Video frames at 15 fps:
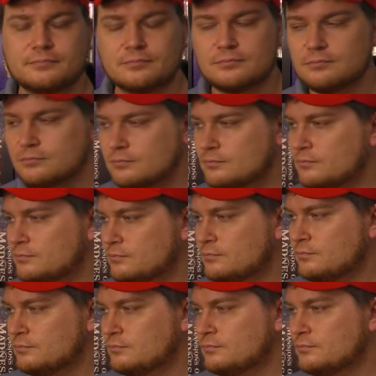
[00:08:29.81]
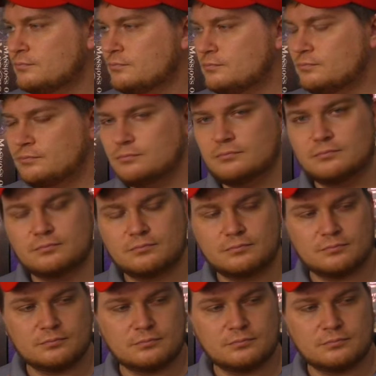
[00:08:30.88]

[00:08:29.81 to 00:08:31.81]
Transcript: (silent)